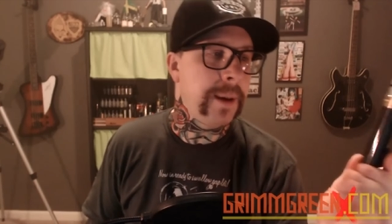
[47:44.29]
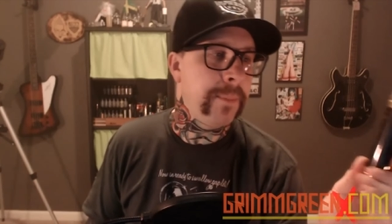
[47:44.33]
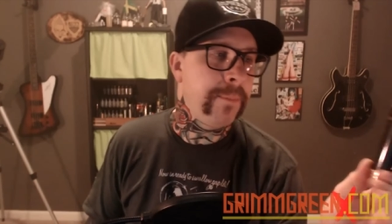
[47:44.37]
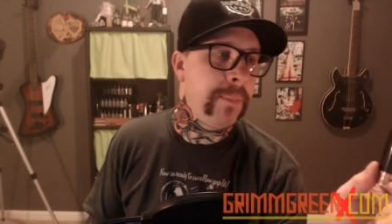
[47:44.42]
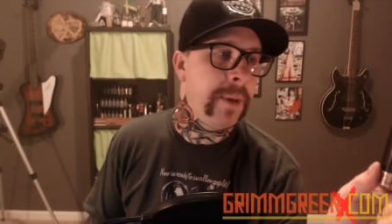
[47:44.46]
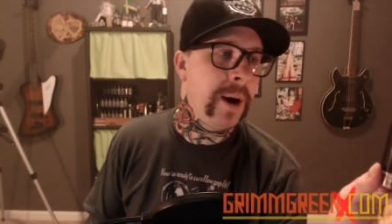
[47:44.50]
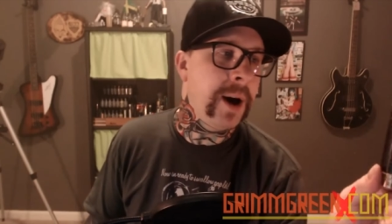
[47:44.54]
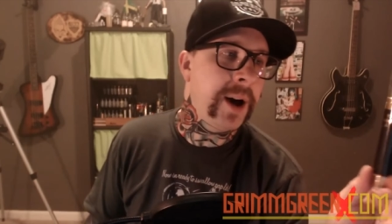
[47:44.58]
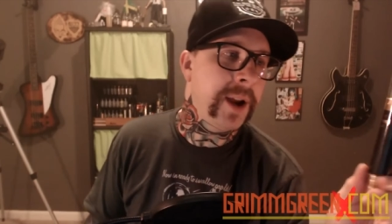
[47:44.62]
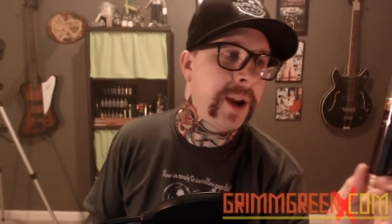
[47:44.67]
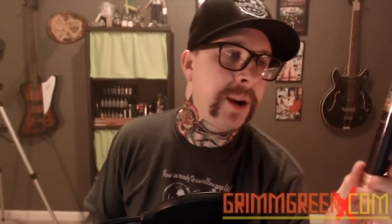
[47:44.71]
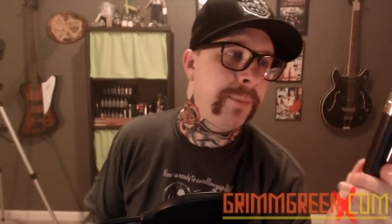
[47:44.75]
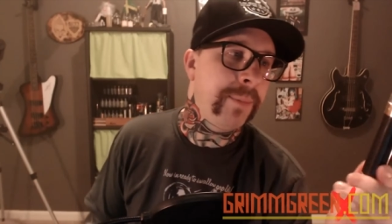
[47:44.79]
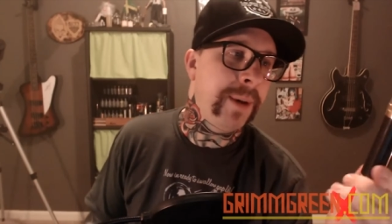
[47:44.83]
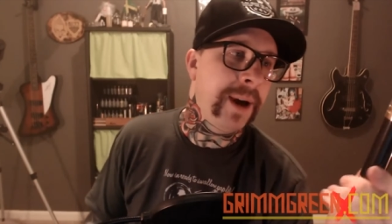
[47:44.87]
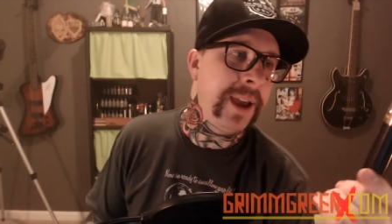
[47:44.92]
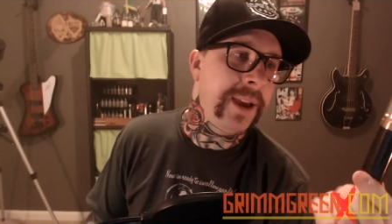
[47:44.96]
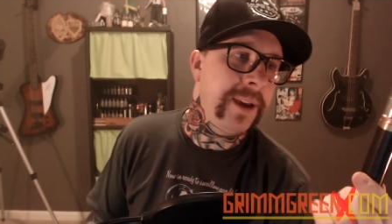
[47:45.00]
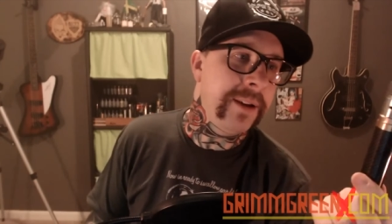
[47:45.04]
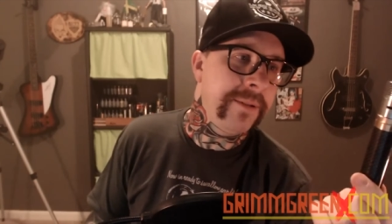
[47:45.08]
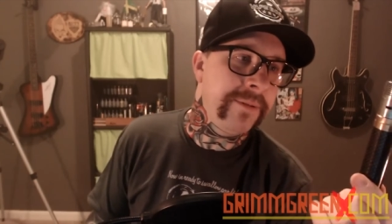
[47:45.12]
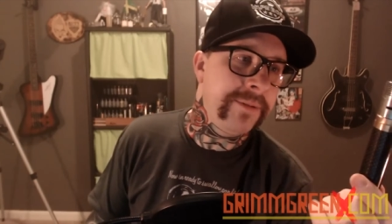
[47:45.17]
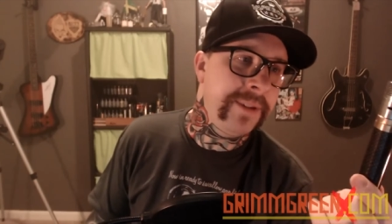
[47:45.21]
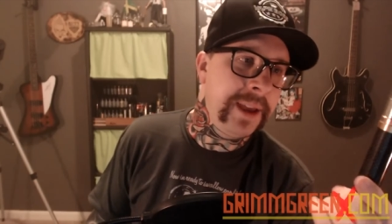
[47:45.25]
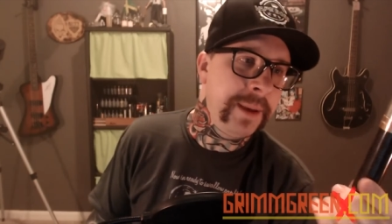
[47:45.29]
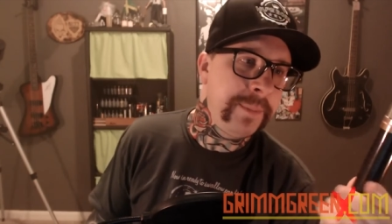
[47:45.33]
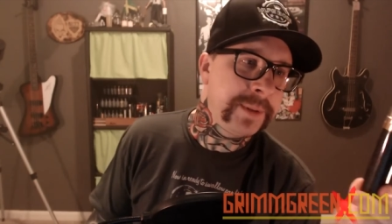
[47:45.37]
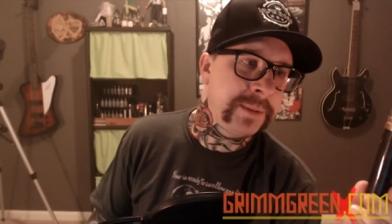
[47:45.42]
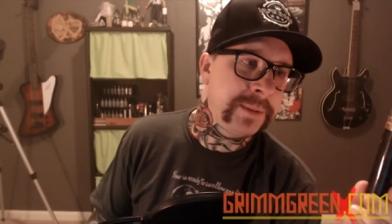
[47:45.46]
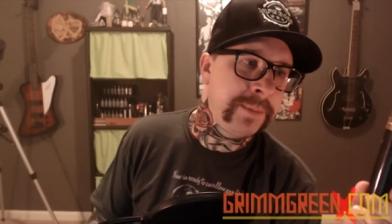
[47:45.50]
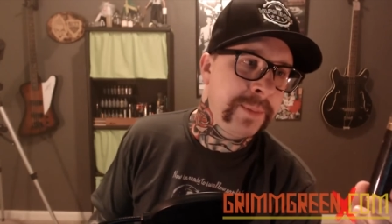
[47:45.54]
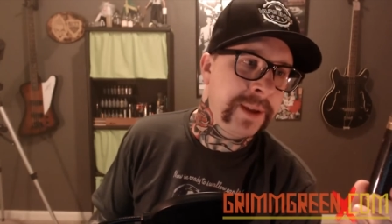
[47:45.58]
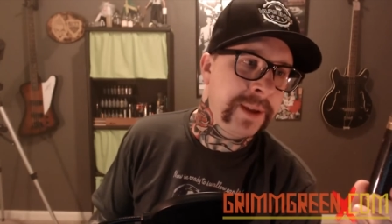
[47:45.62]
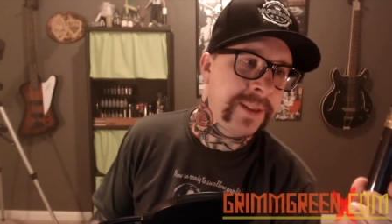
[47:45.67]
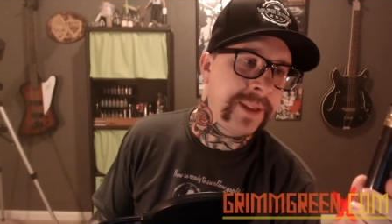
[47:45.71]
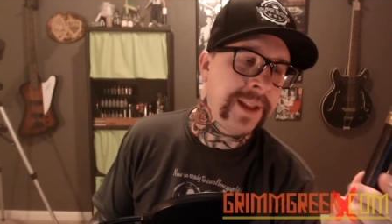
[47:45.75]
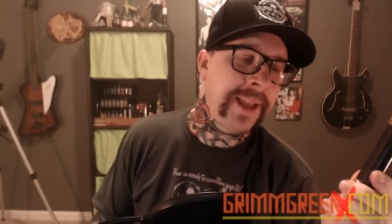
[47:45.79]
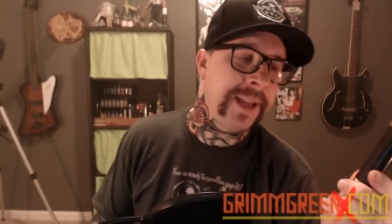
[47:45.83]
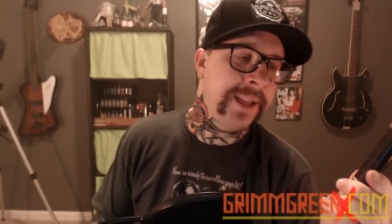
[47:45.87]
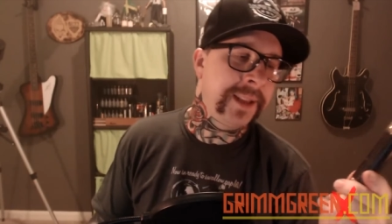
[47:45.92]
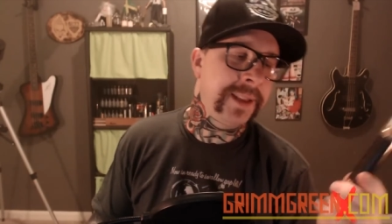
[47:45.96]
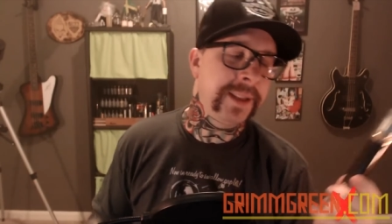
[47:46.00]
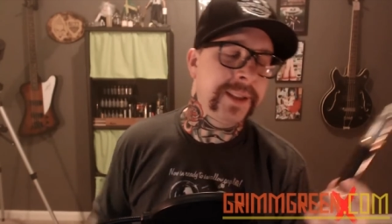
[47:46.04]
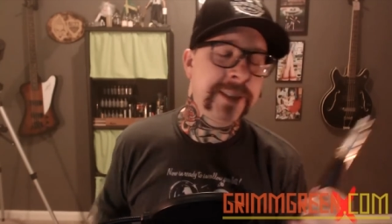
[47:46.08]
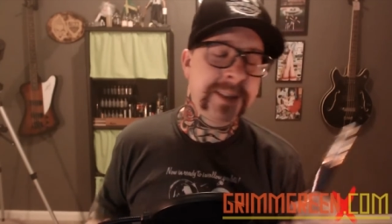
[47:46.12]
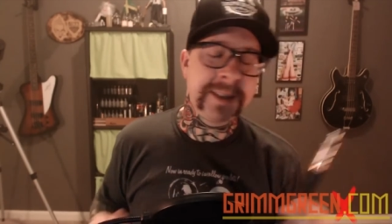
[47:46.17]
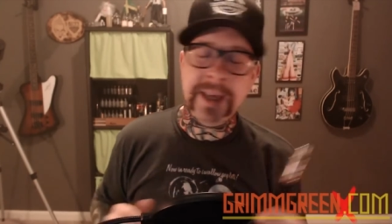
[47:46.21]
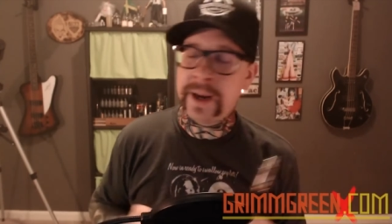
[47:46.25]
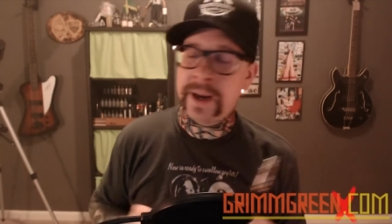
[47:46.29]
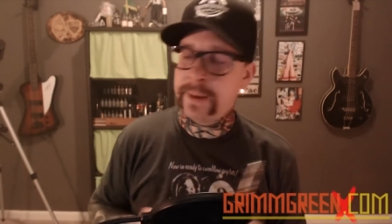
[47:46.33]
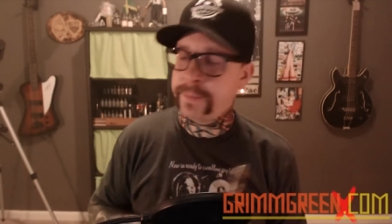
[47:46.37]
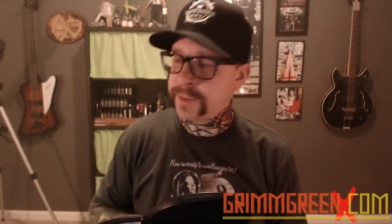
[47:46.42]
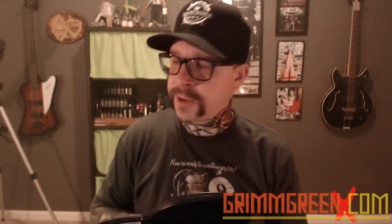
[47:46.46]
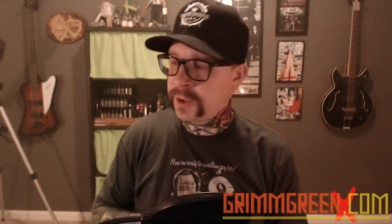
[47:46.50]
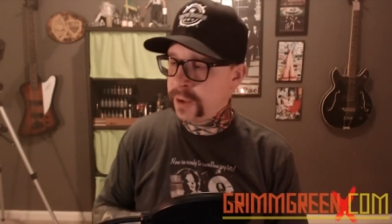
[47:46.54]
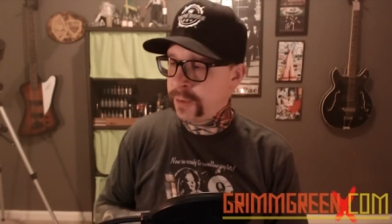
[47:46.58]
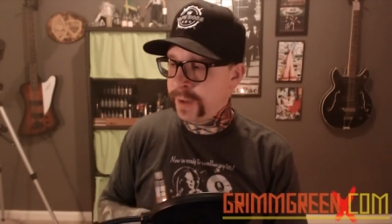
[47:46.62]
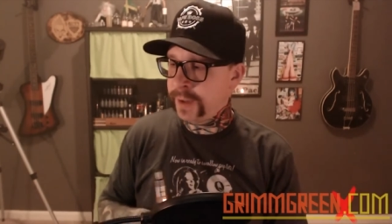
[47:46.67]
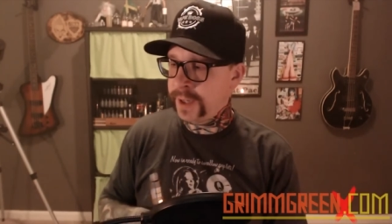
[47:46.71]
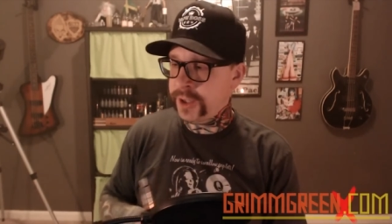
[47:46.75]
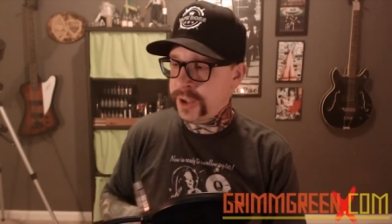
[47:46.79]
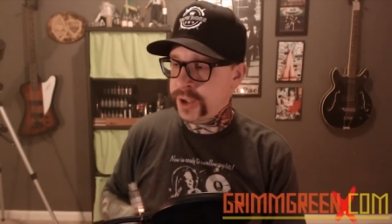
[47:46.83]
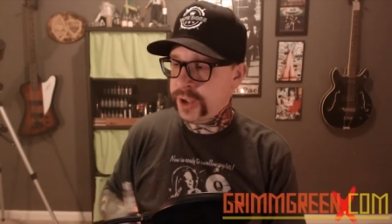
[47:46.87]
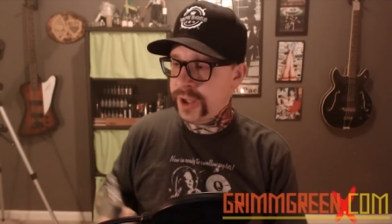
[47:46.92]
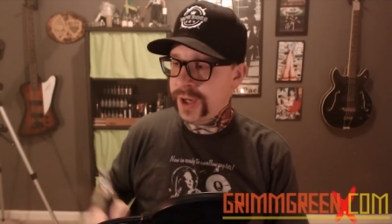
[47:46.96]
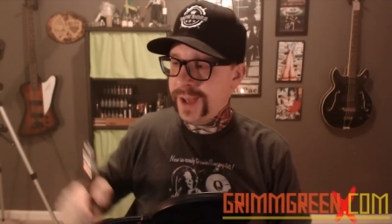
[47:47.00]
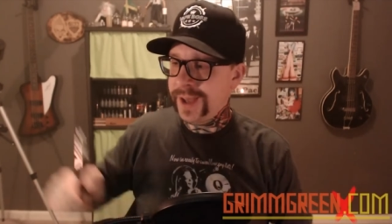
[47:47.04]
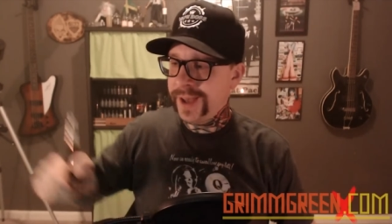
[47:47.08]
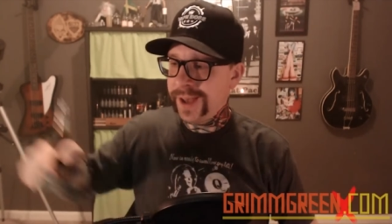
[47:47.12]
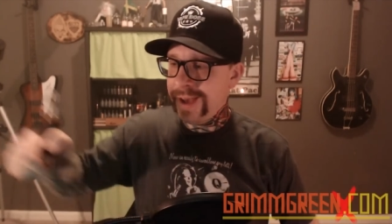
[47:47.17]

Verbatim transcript: mod by Vapesmith. I like this setup so much.